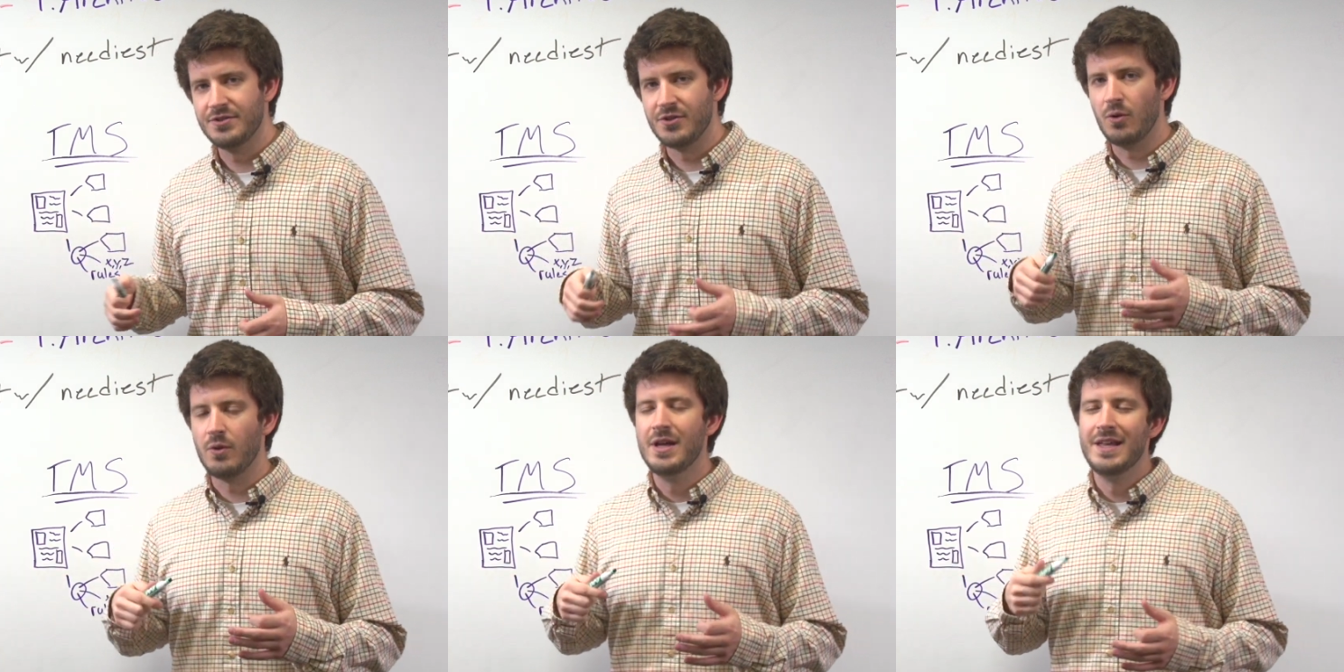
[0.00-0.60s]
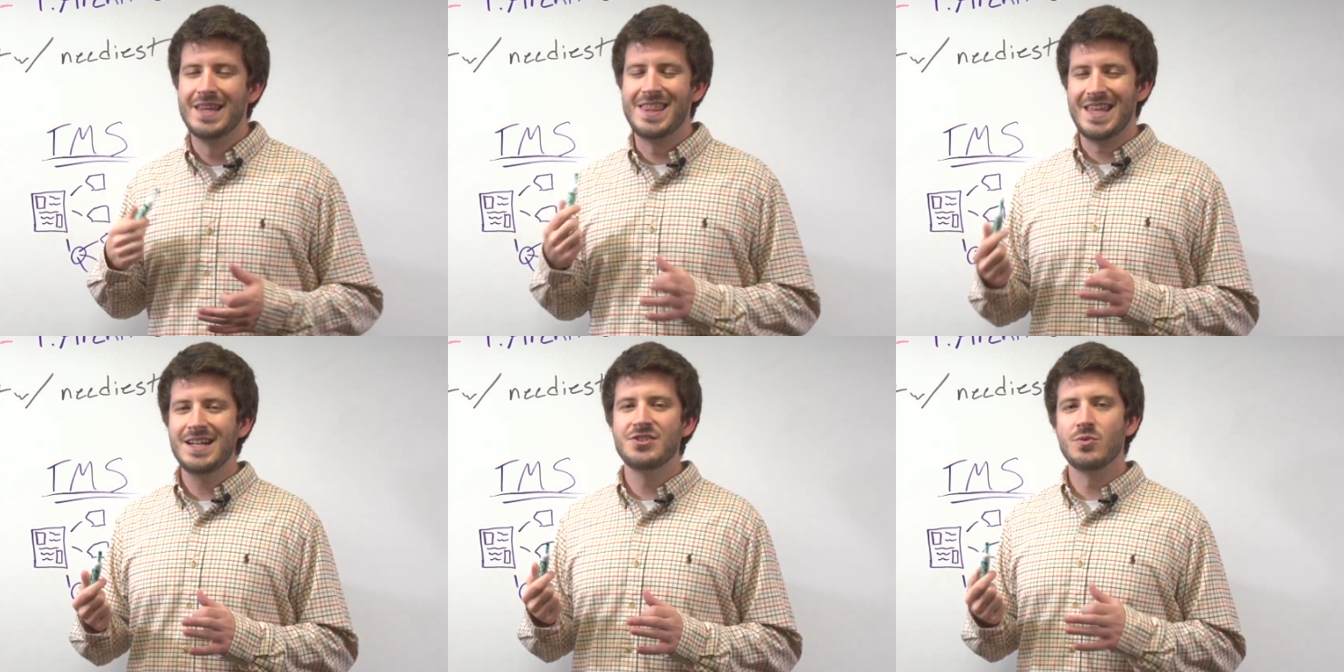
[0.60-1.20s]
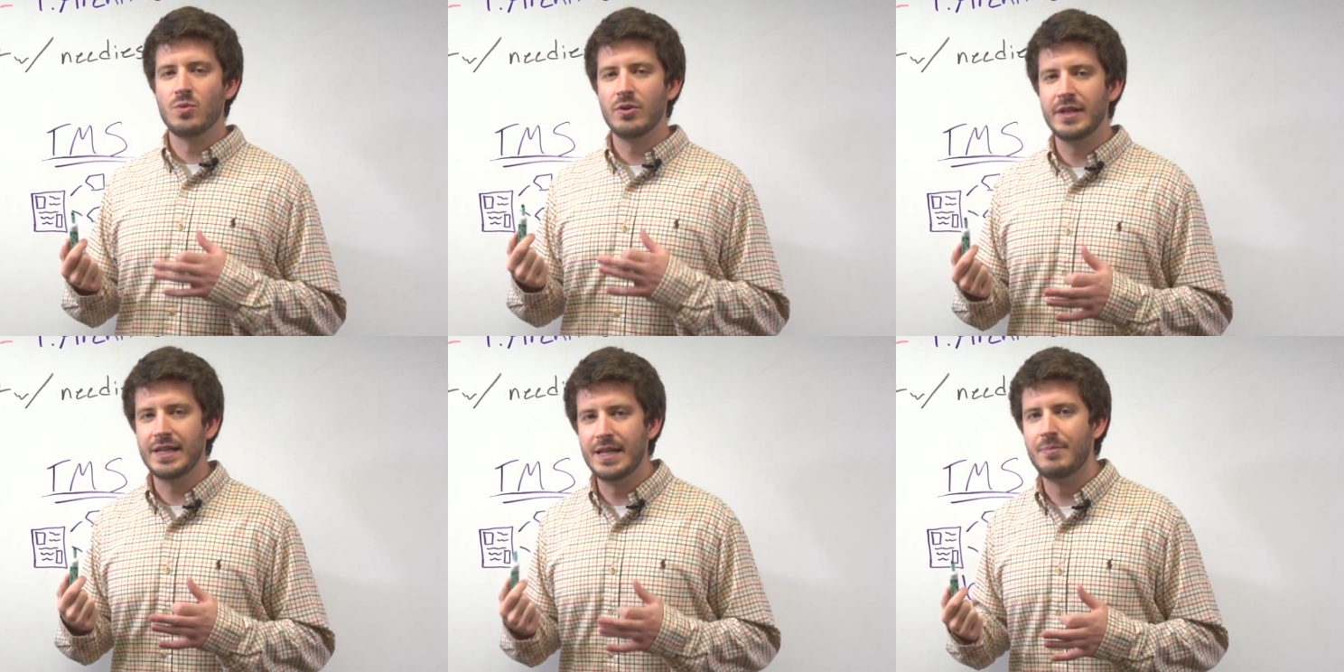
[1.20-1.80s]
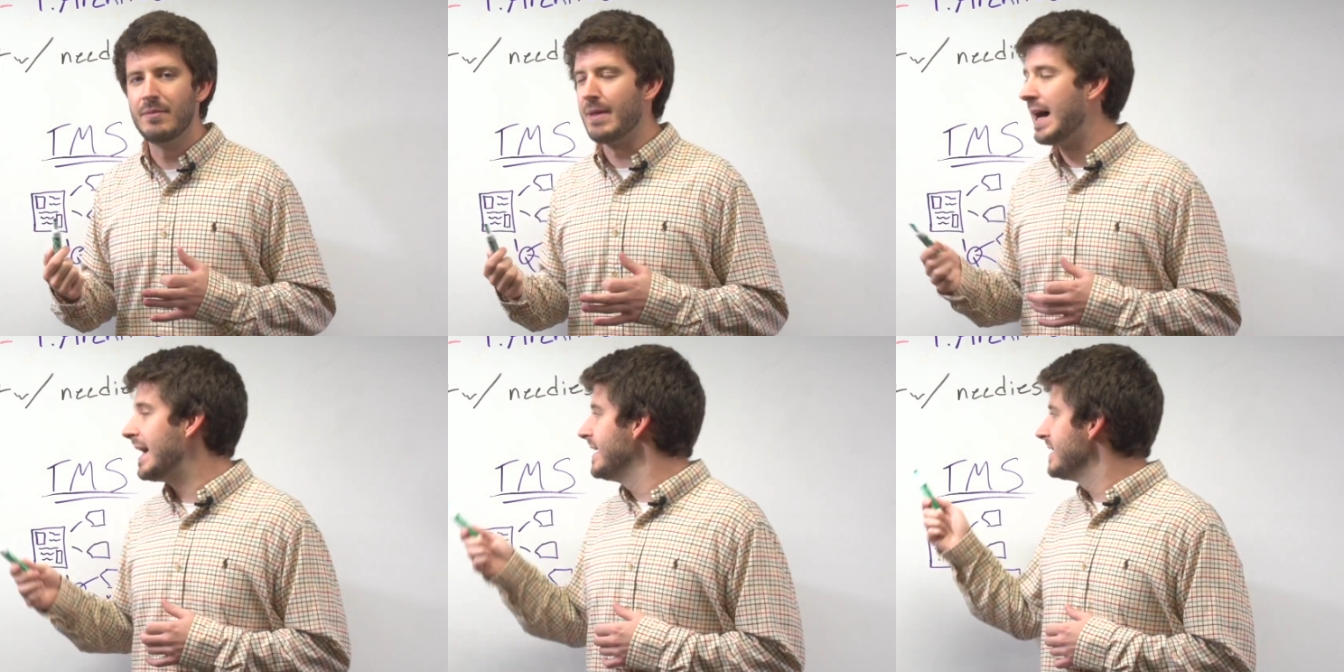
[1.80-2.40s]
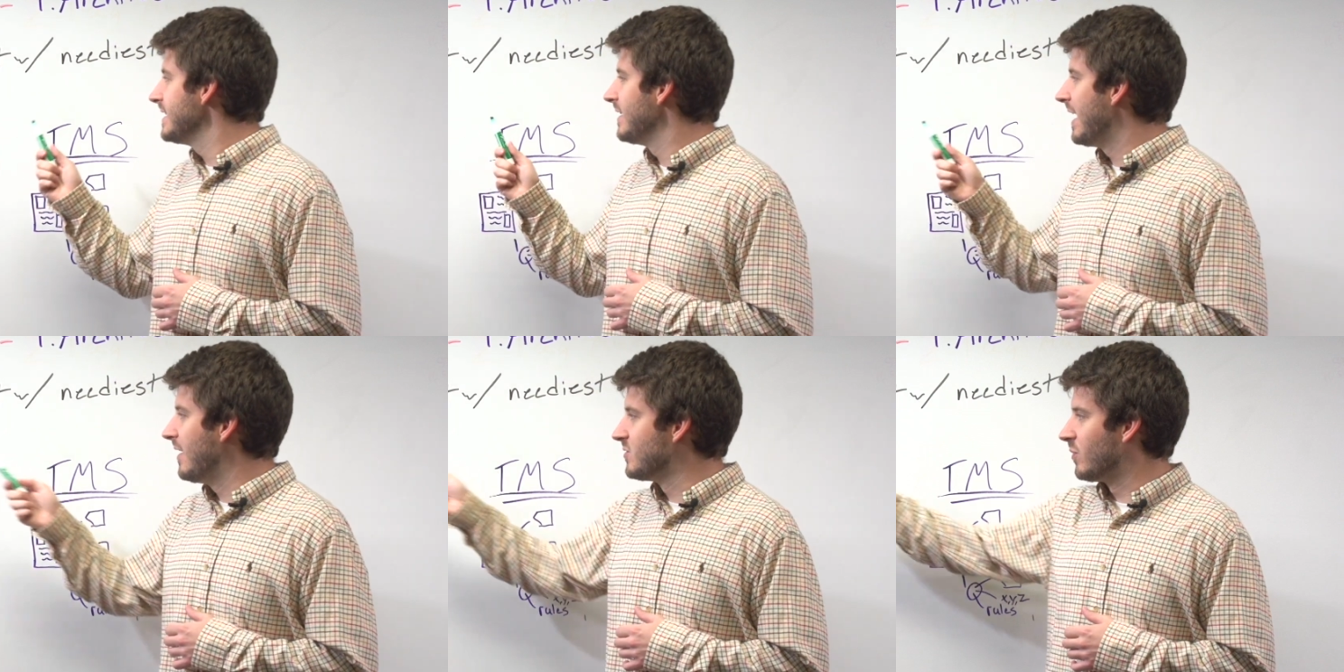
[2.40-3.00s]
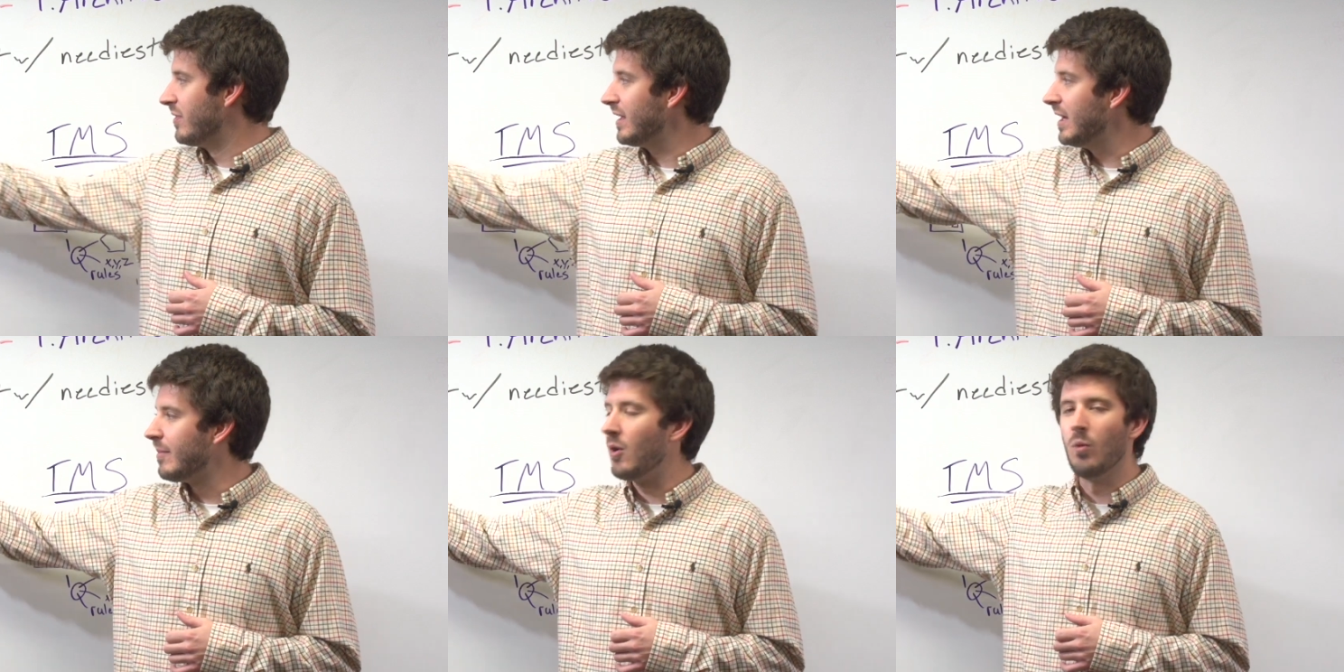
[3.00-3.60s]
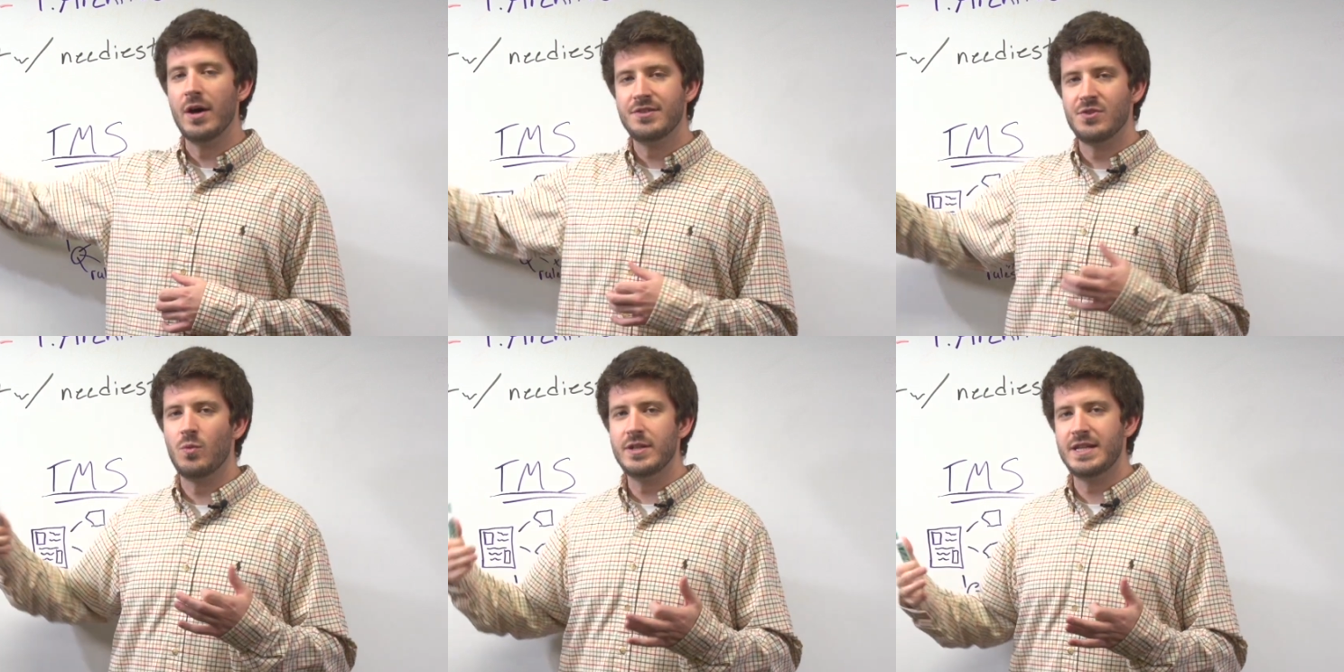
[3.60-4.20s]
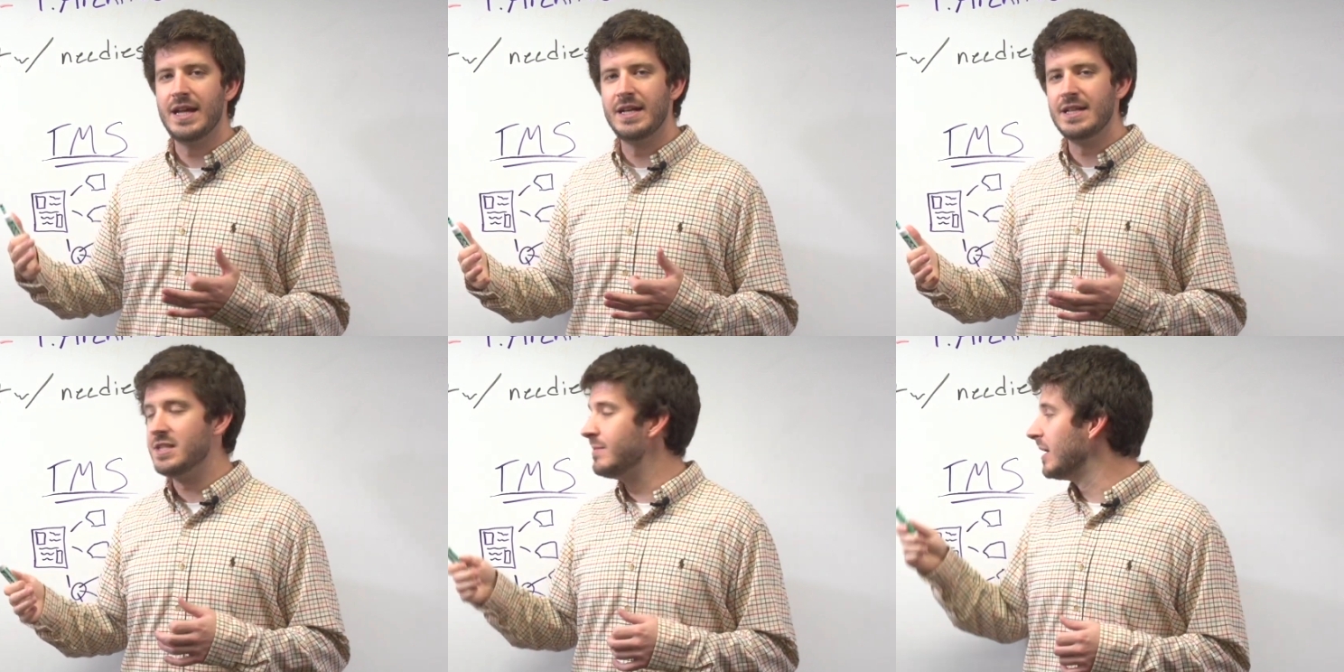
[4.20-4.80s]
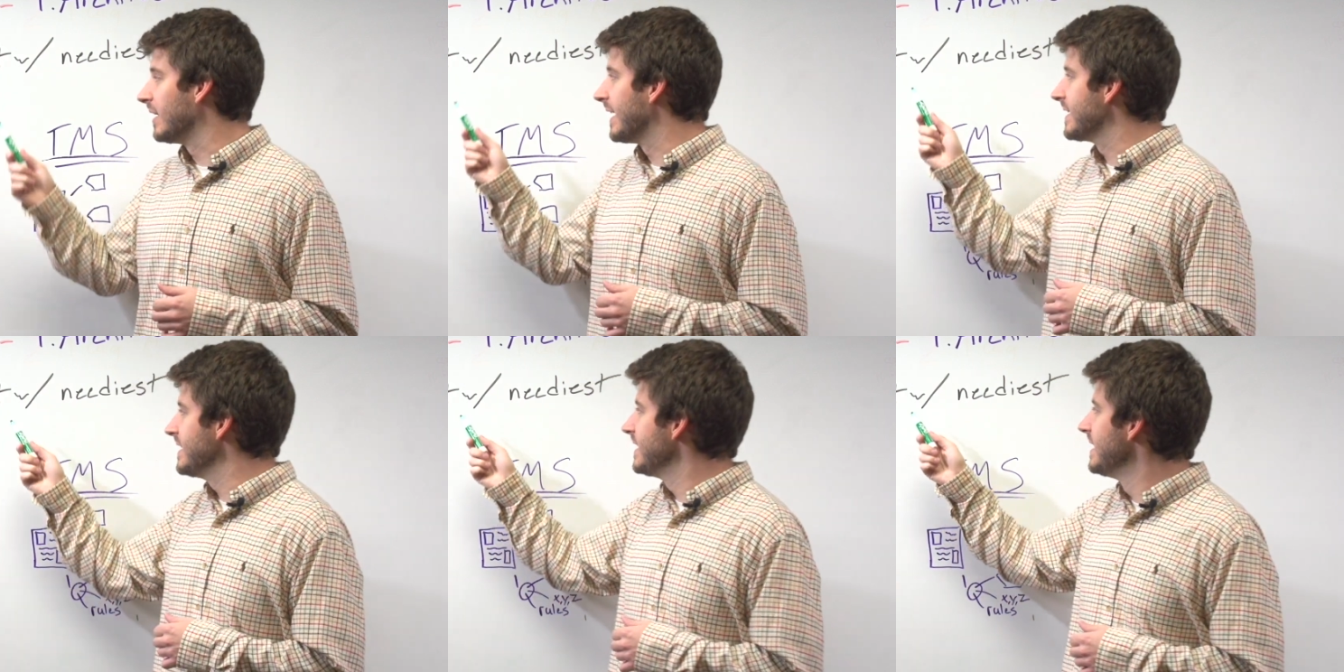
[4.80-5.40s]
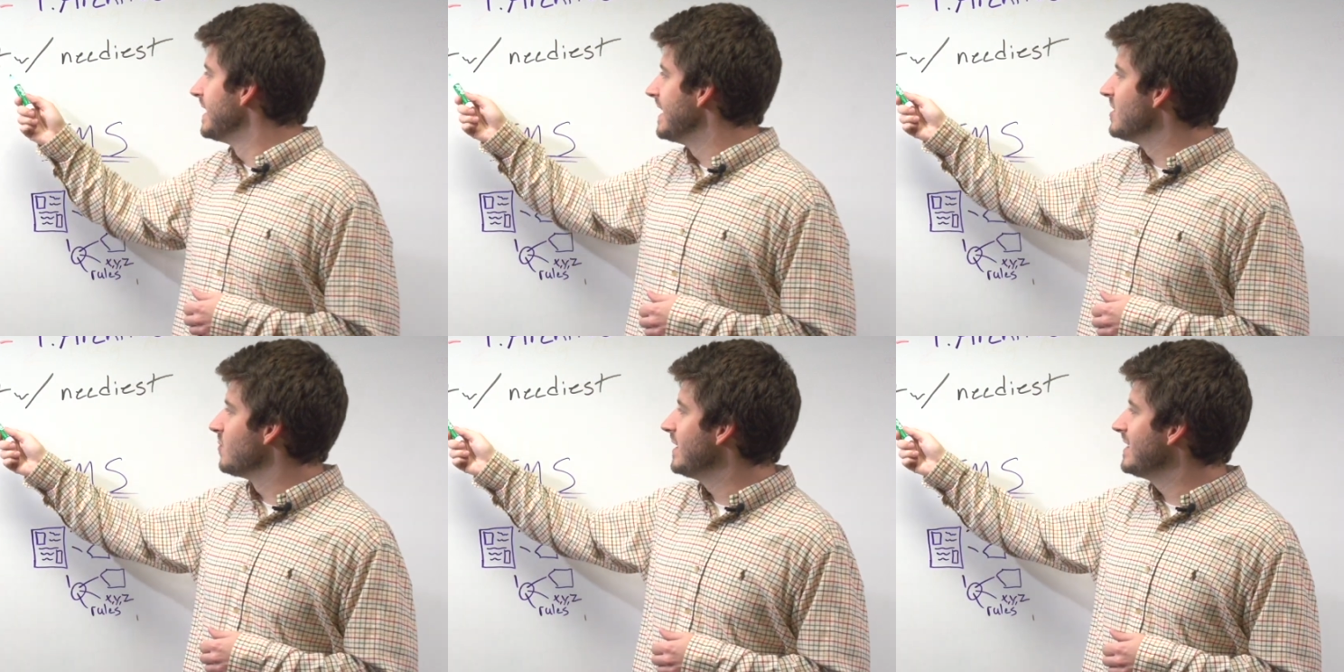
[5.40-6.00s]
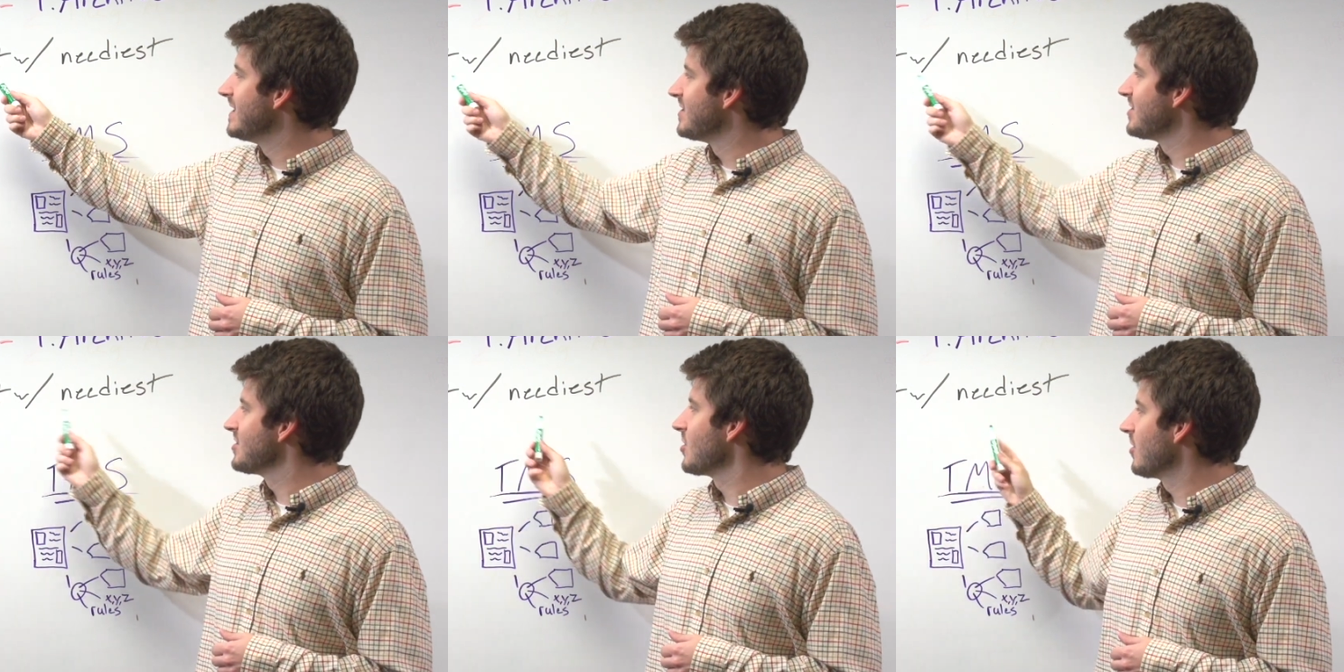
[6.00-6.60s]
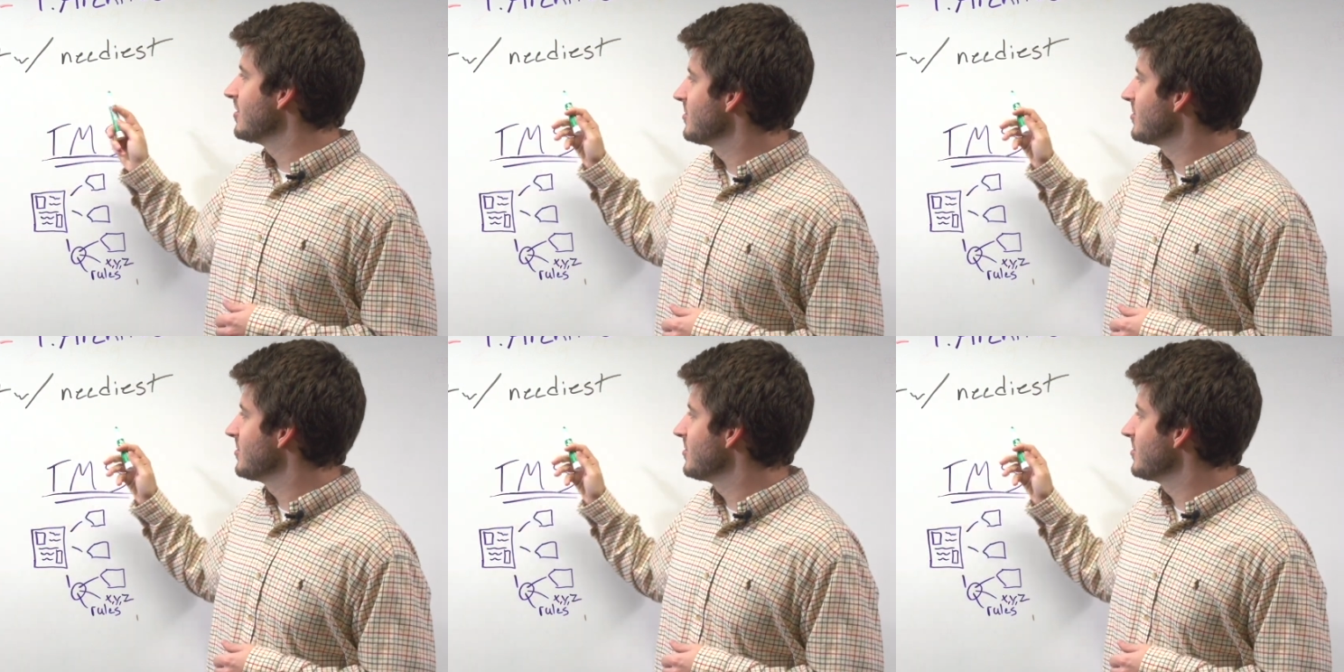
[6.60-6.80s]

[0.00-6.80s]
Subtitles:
So the thing to really keep in mind as we're thinking about what data needs to be collected is we need to start